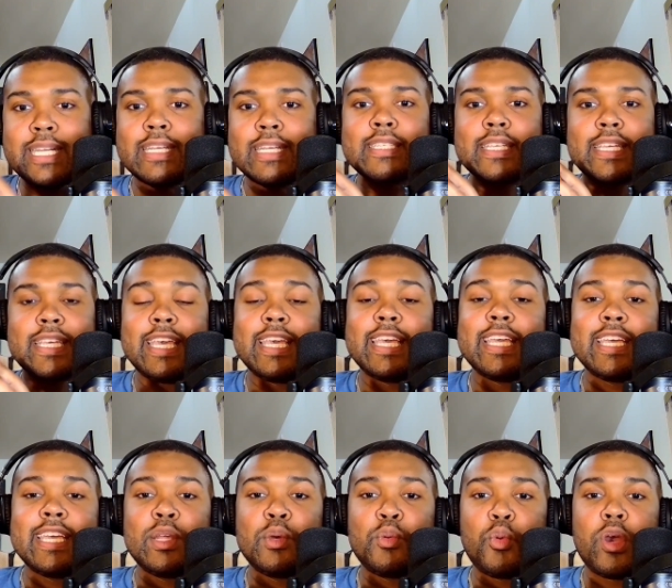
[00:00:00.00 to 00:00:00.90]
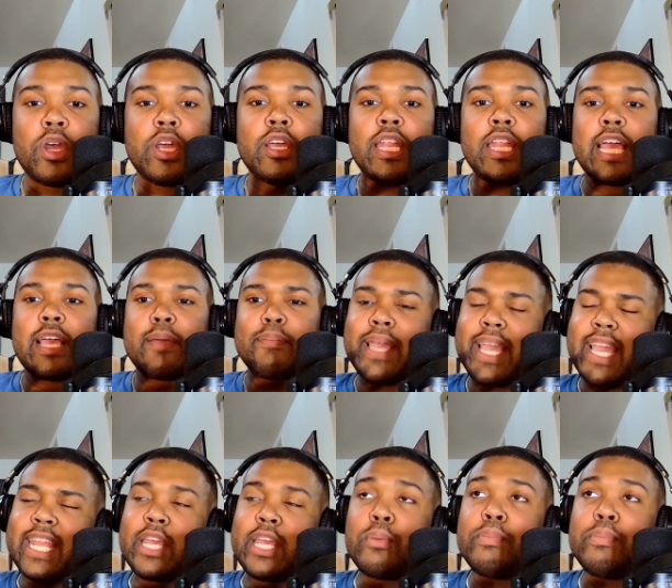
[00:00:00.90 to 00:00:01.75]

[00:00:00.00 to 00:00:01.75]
played as a kid where you're like, man,